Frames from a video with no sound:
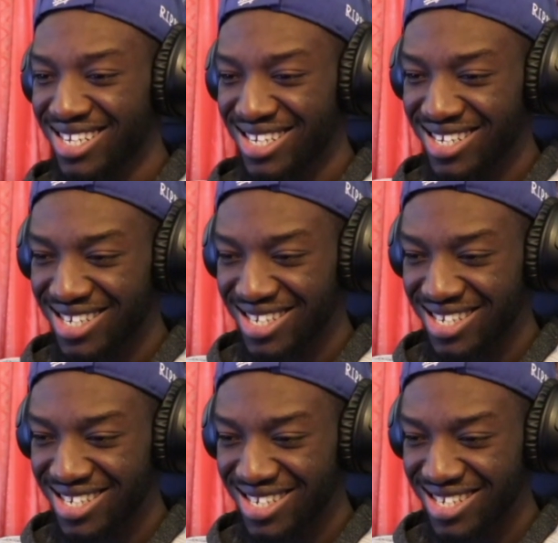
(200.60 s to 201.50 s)

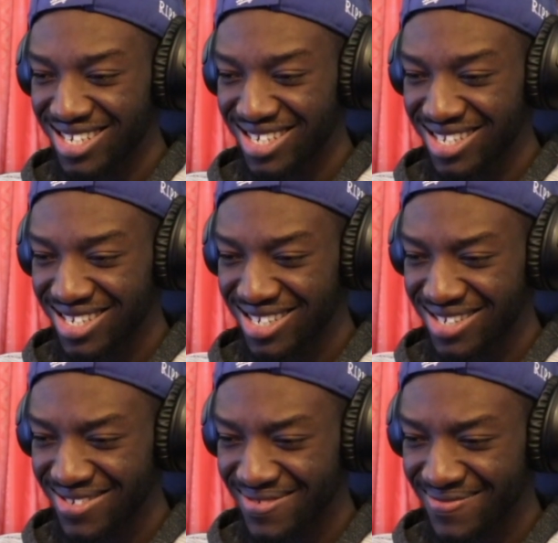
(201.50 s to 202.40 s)

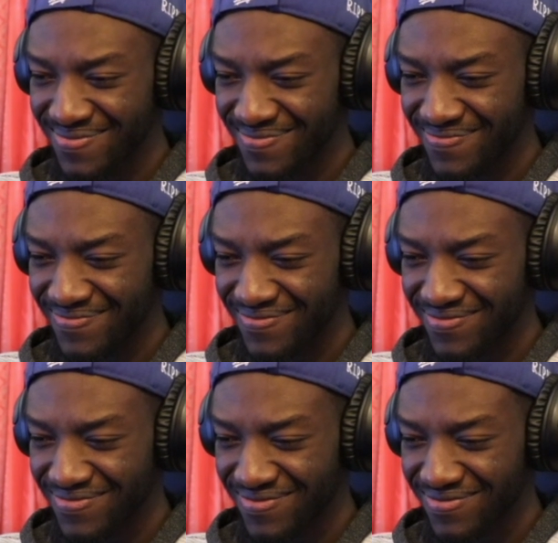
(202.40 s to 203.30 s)

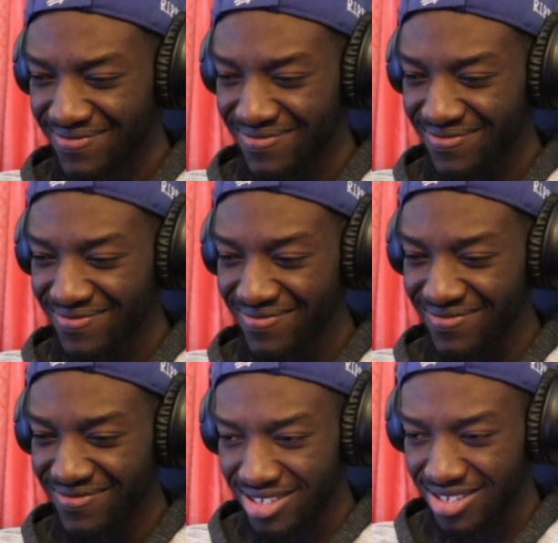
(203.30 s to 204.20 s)

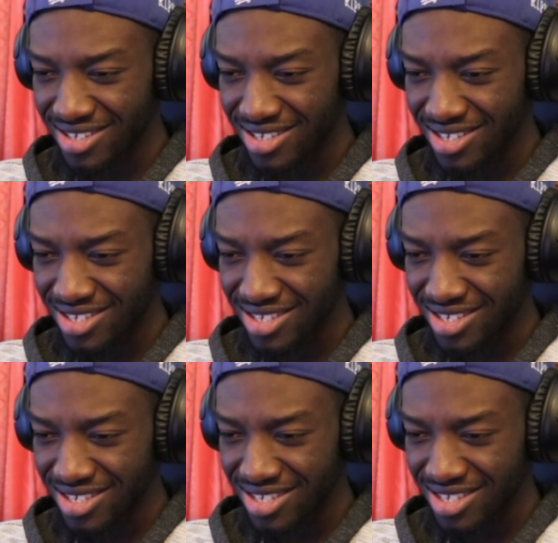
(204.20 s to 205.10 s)

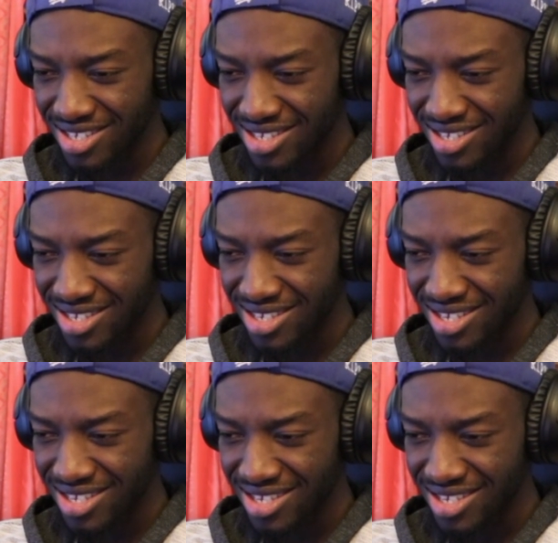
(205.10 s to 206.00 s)

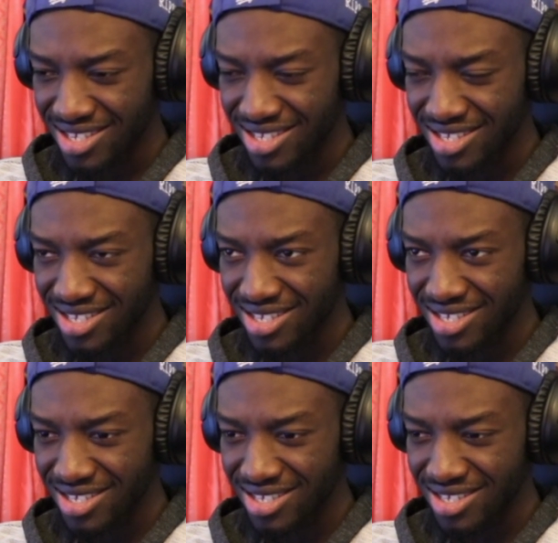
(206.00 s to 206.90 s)

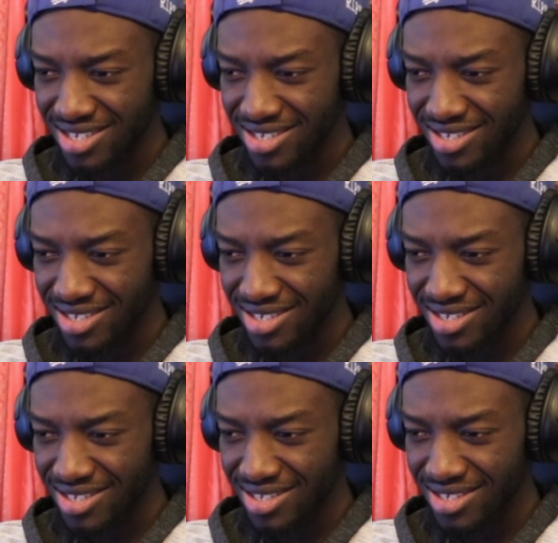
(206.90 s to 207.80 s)

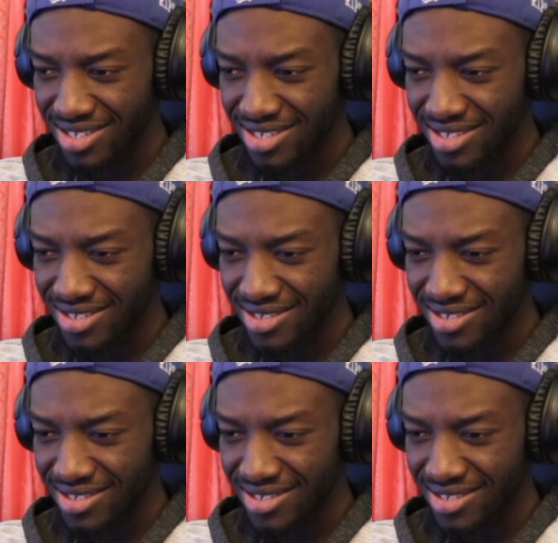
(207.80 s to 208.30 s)
(no one is talking)